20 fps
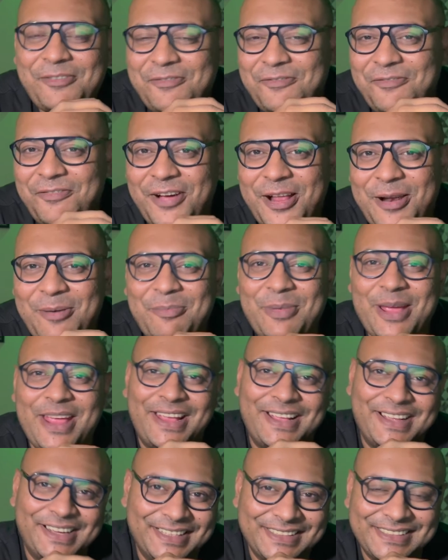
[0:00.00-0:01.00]

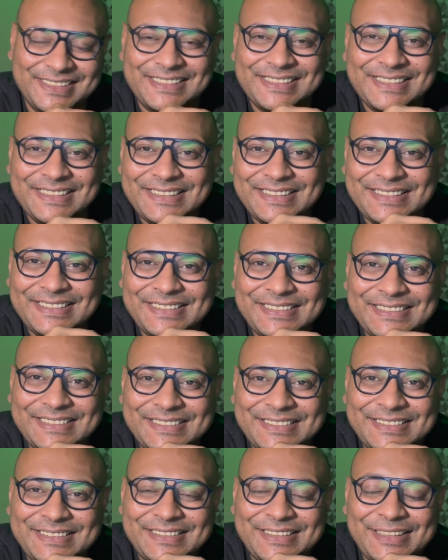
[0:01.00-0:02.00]
Filmmakers,
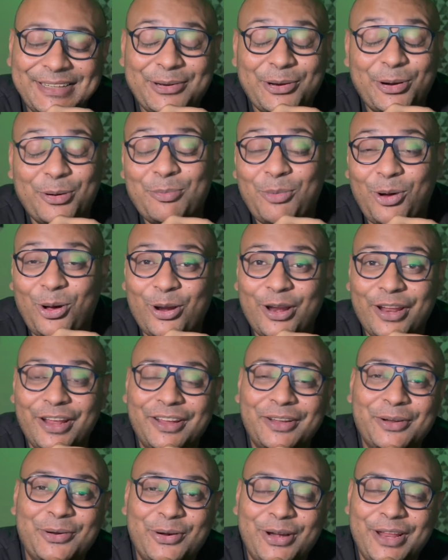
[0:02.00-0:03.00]
good
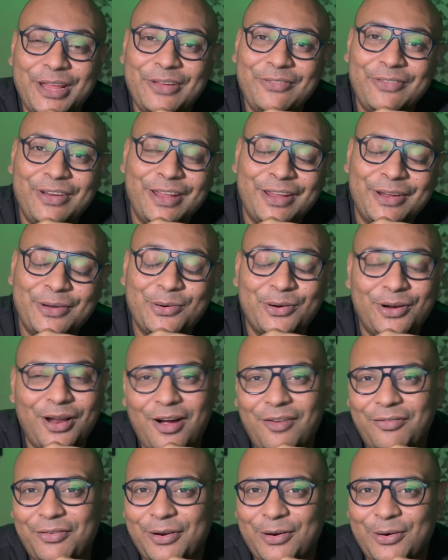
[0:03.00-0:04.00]
morning, good evening, good
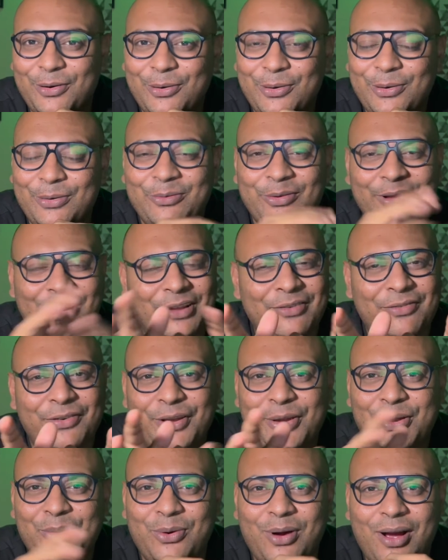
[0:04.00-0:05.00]
afternoon, wherever
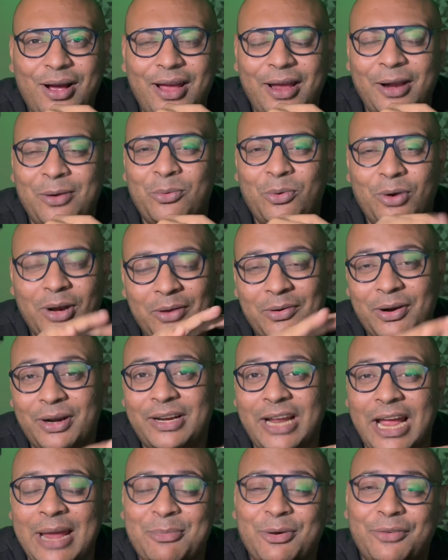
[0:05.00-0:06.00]
you are and whatever
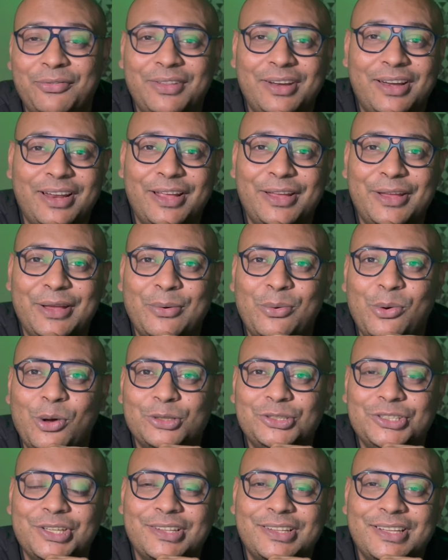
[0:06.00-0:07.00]
time of the day you're
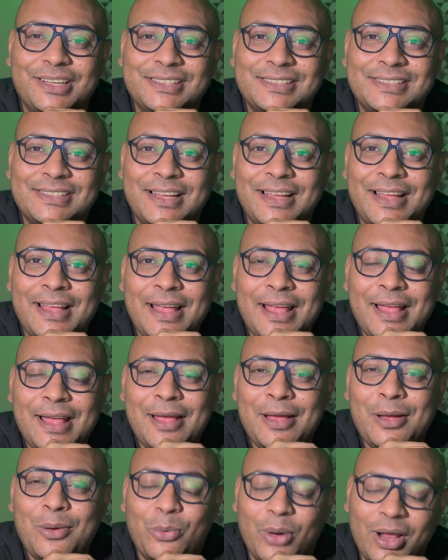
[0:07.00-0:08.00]
watching this,
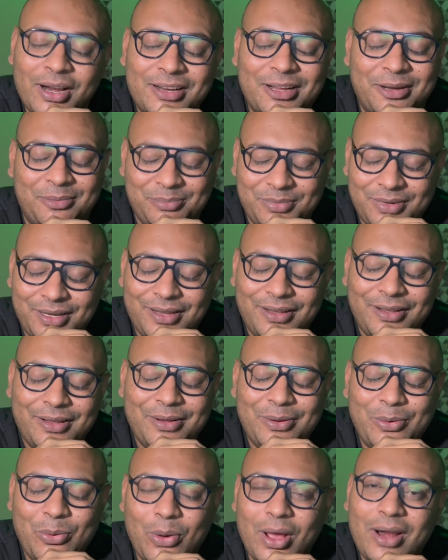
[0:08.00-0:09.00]
welcome.
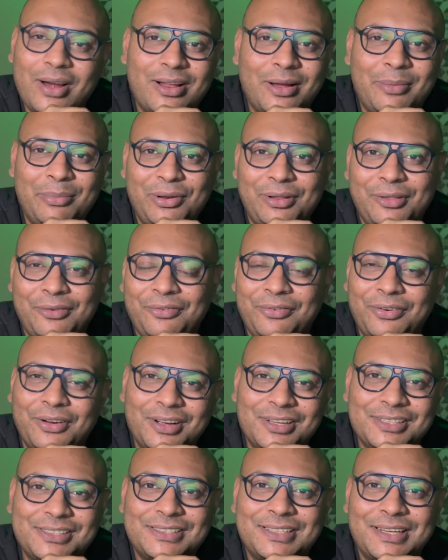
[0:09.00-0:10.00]
Welcome to the
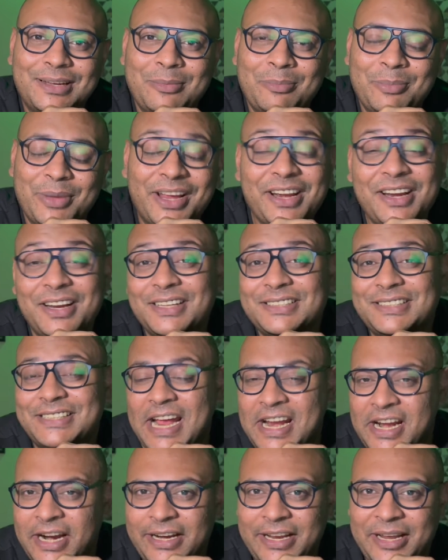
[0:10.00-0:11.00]
first Beginners
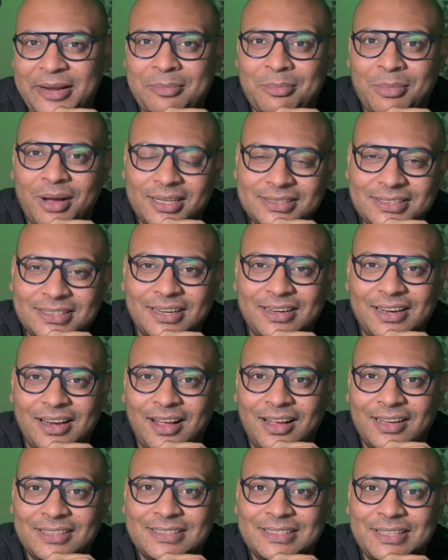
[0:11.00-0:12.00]
Editing
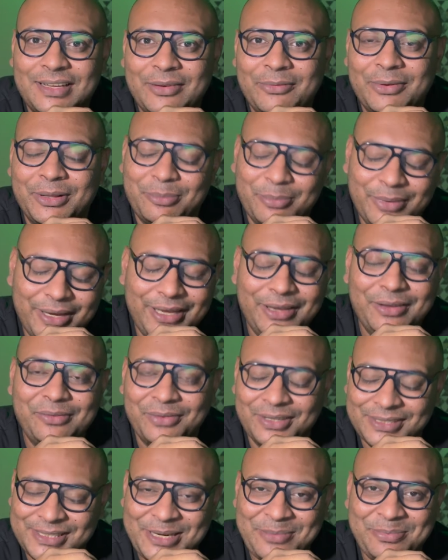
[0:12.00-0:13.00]
Masterclass with me,
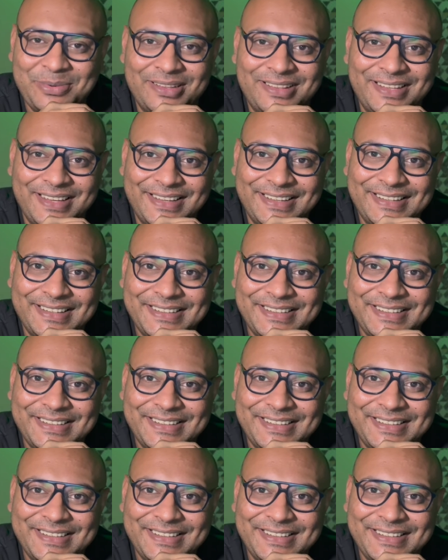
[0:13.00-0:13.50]
Vijay Prateek.